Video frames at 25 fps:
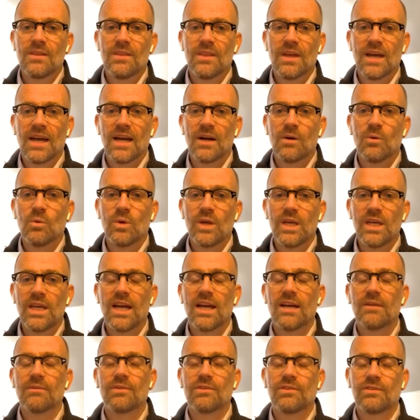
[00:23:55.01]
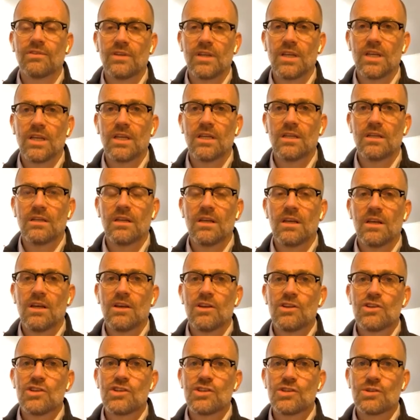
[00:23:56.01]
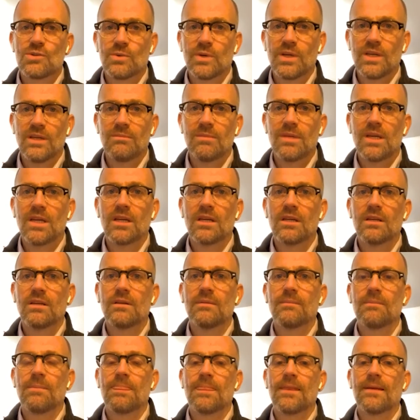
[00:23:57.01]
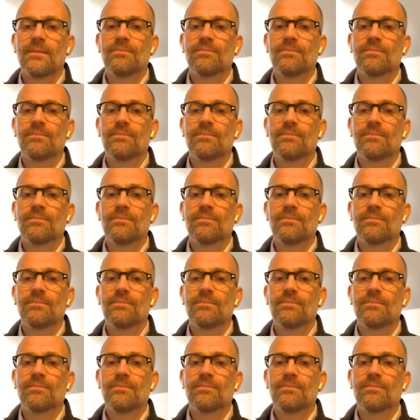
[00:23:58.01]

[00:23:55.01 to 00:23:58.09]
that we have seen streaming